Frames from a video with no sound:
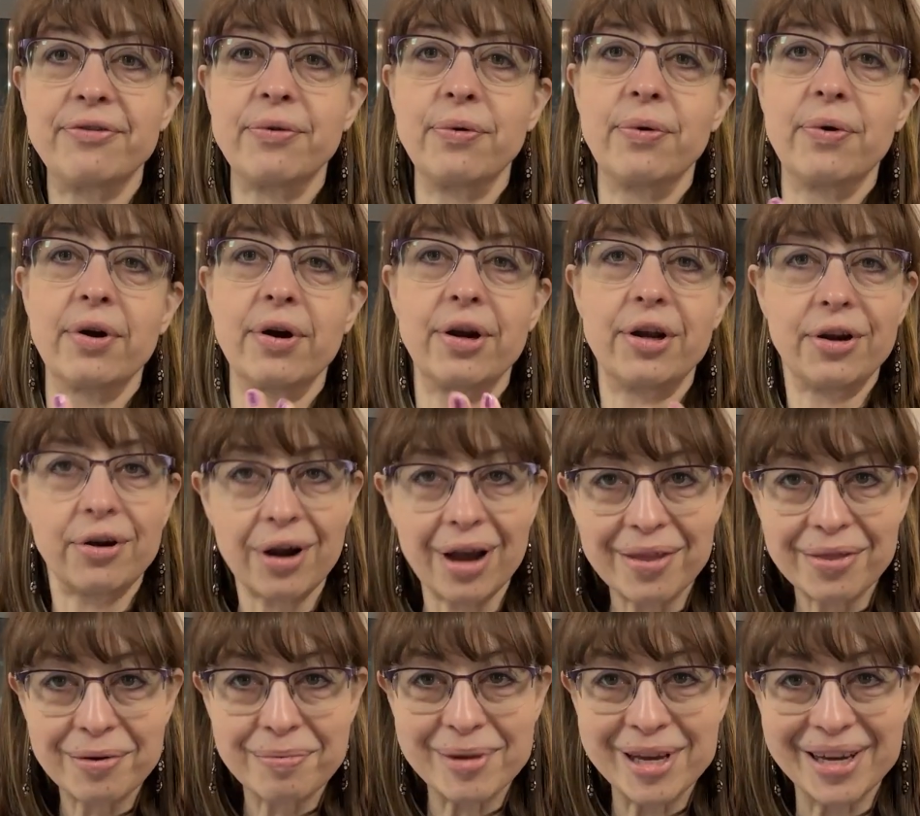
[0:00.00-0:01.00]
for your
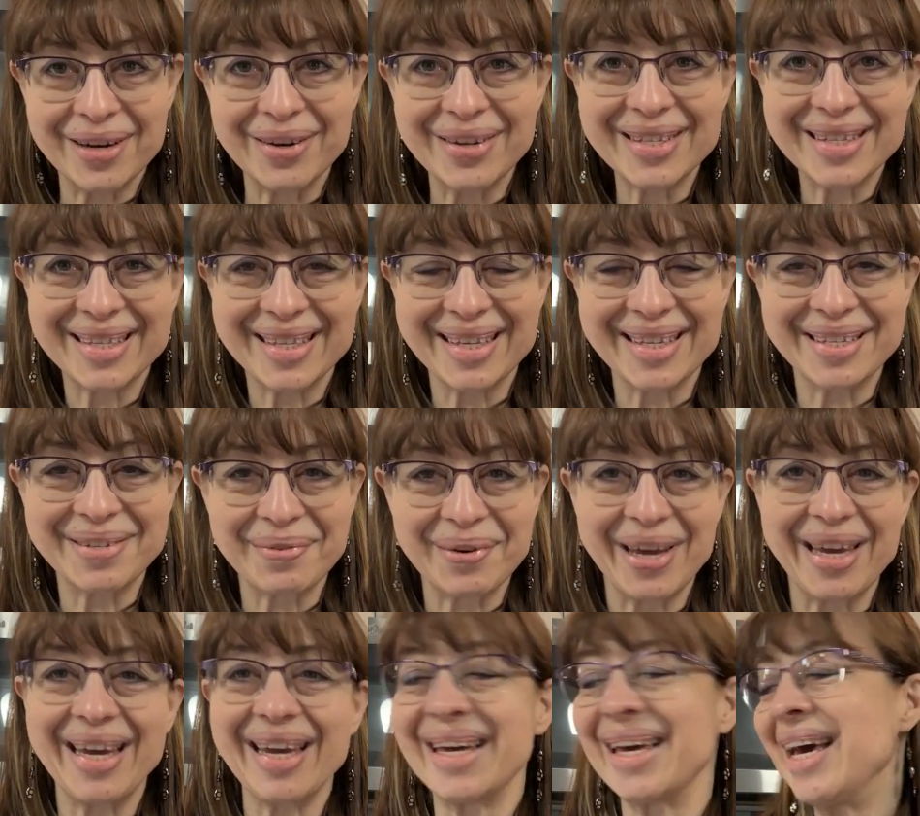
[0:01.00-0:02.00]
other meals this
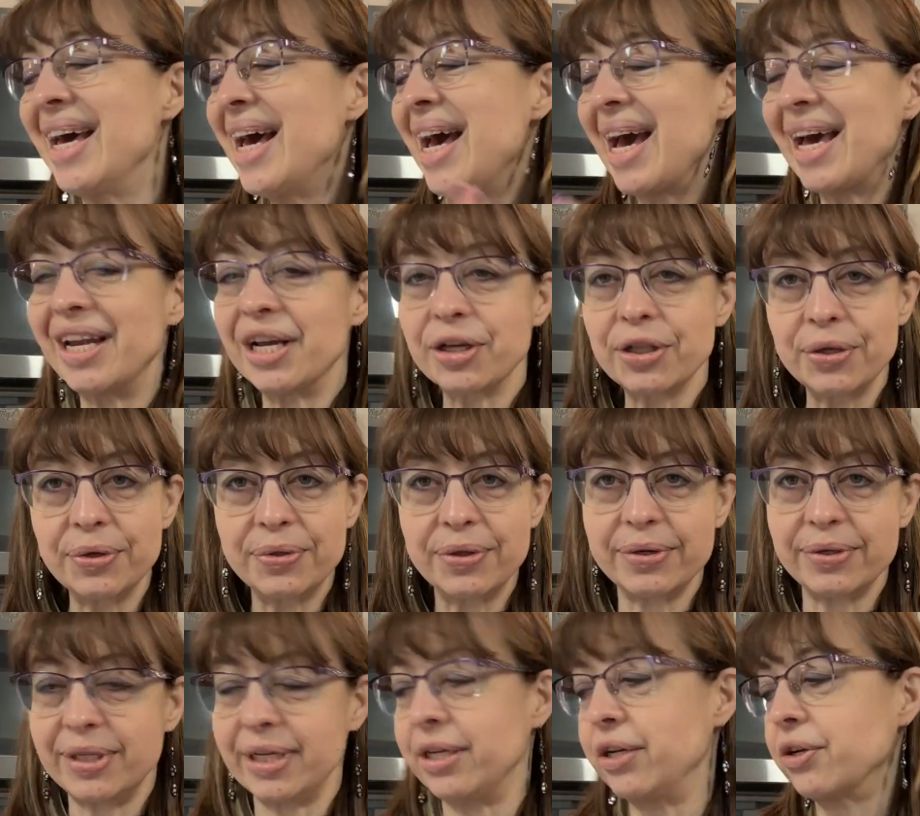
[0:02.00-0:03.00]
week and include
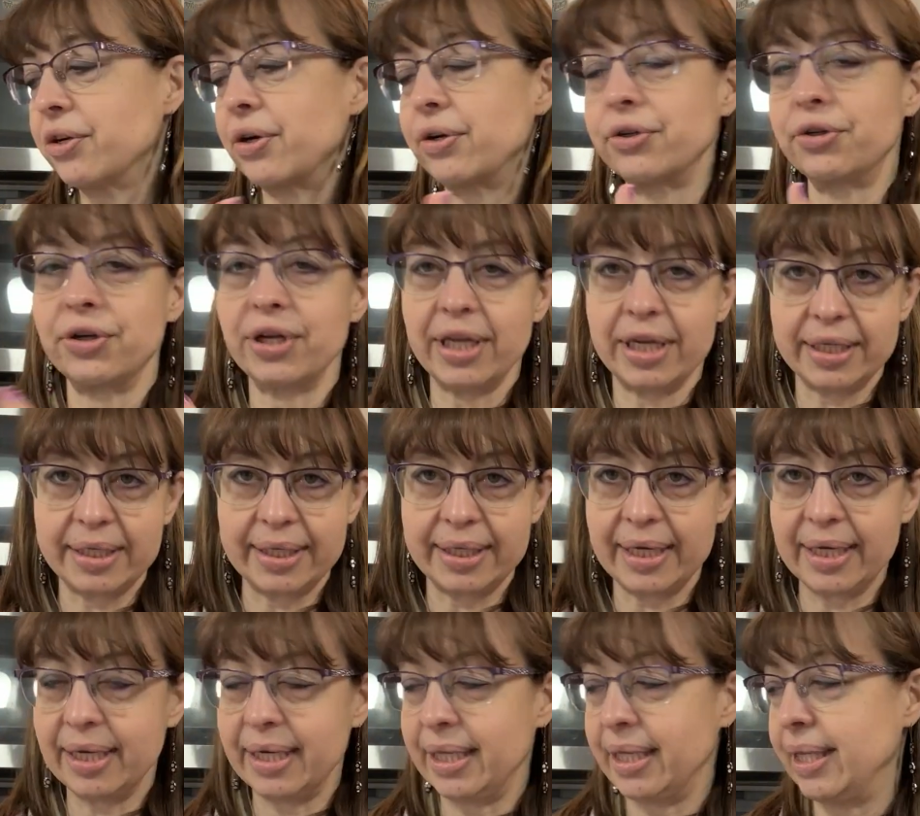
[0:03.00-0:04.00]
those in your grocery list.
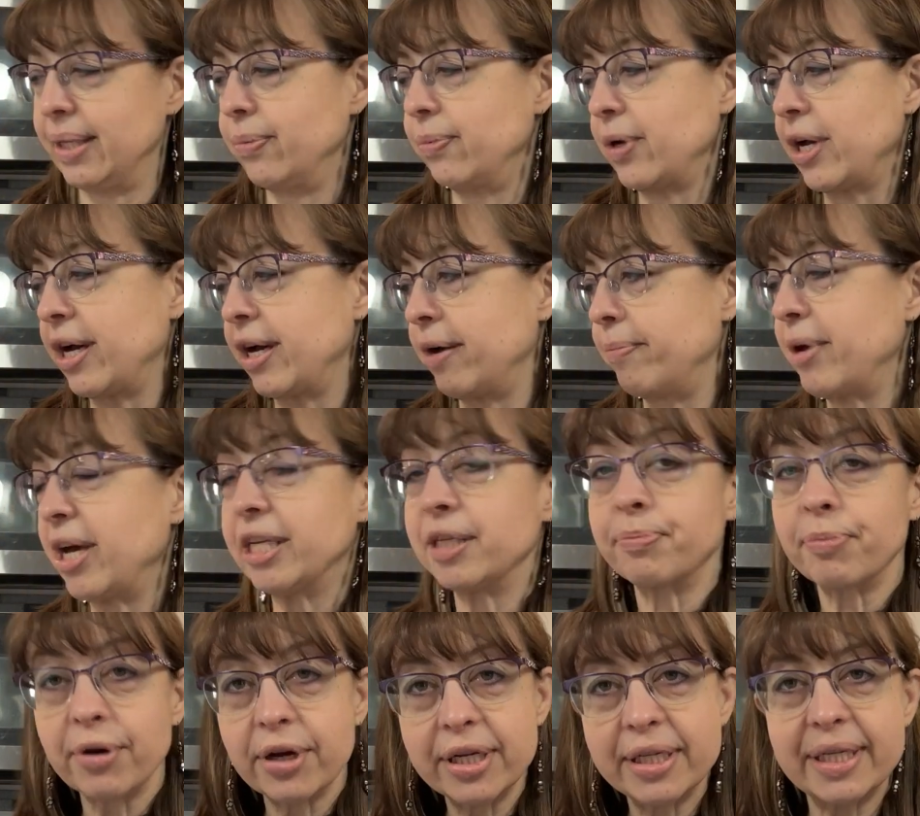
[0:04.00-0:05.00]
It, as
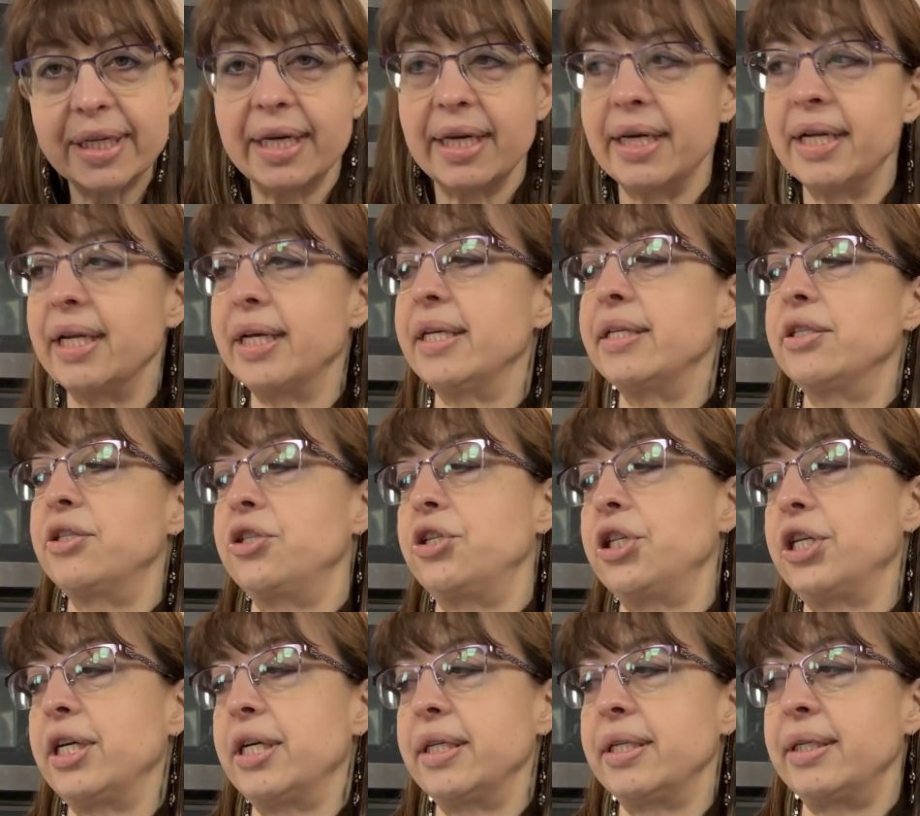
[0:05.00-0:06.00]
printed, is
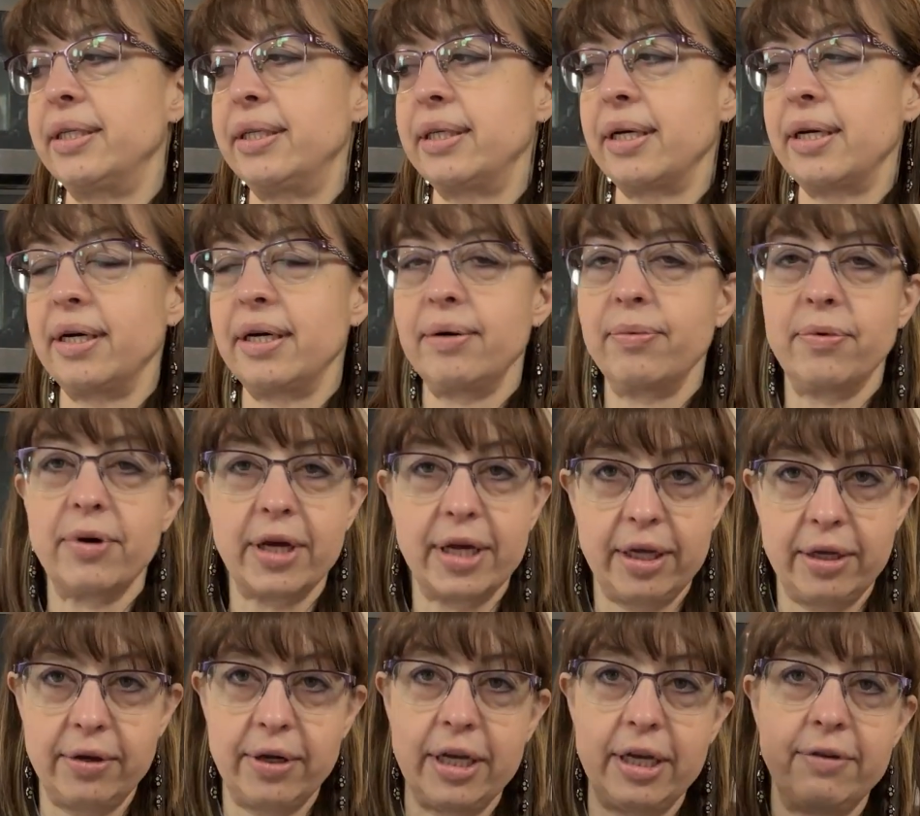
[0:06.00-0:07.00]
just what
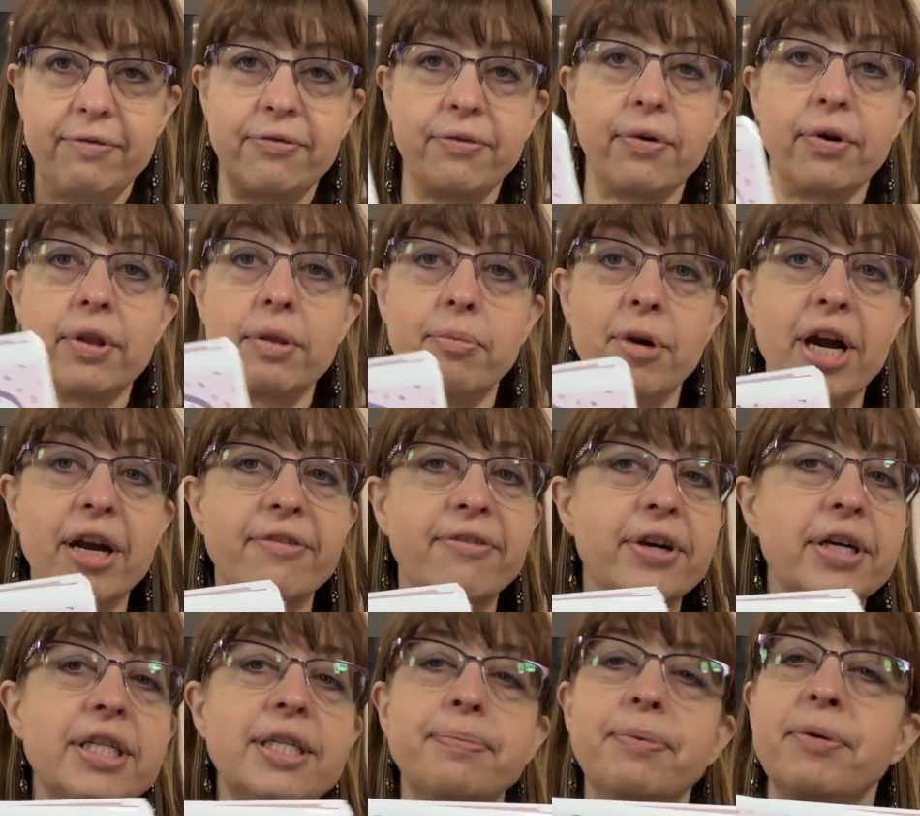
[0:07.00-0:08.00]
you need for the
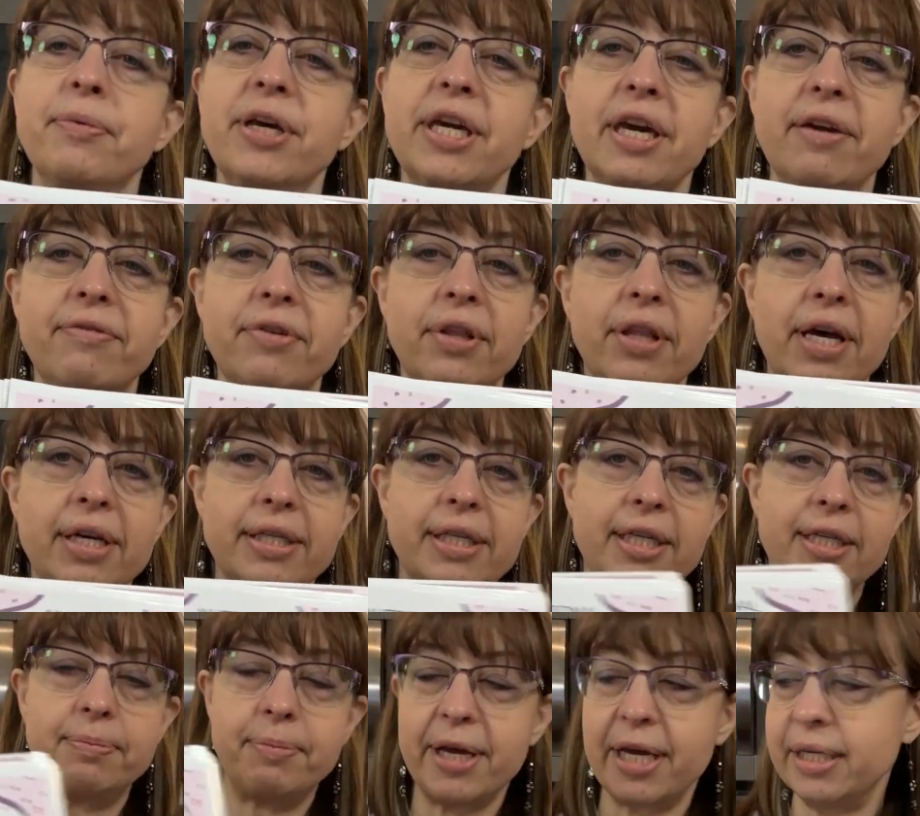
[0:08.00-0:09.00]
breakfast, but we gave you lots
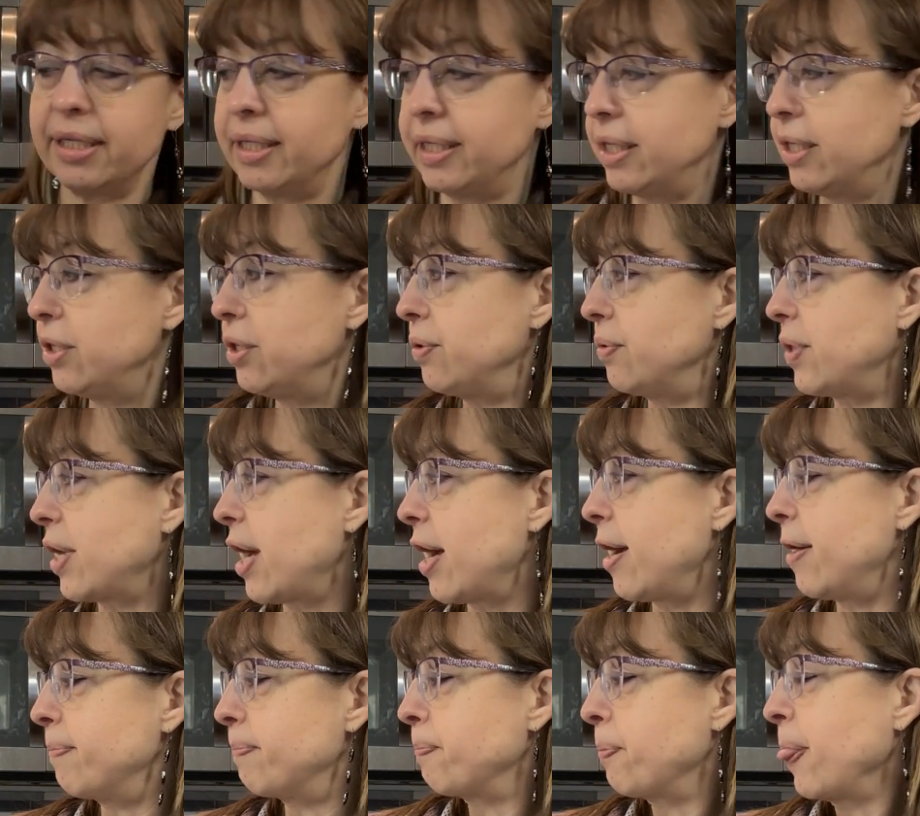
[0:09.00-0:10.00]
of space to do
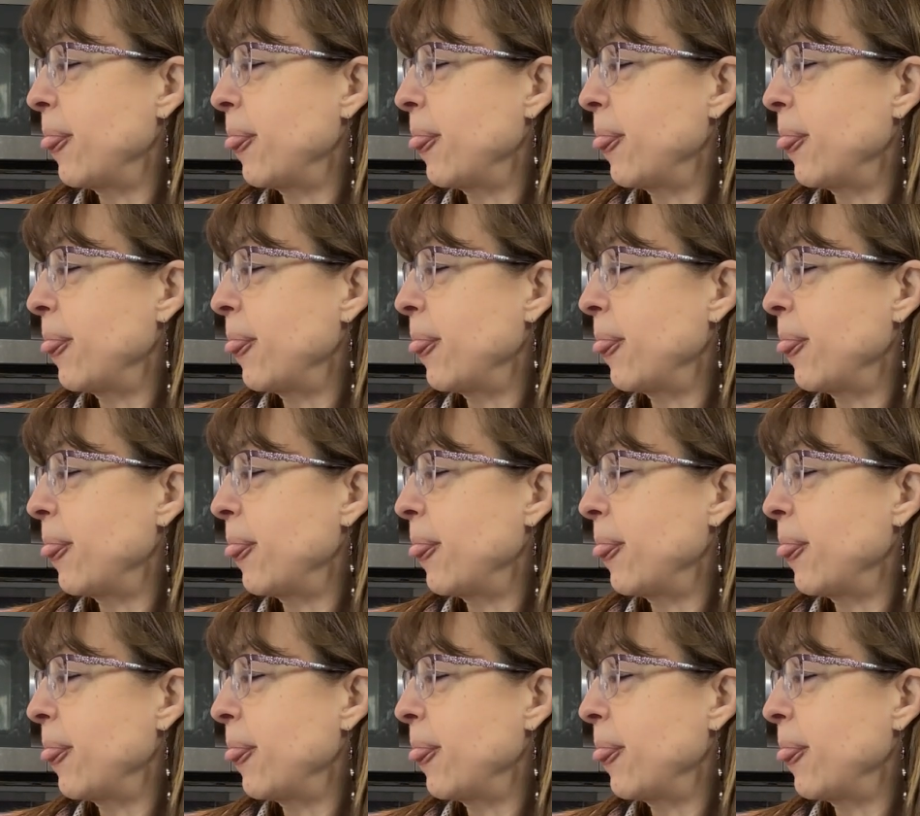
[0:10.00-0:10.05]
that.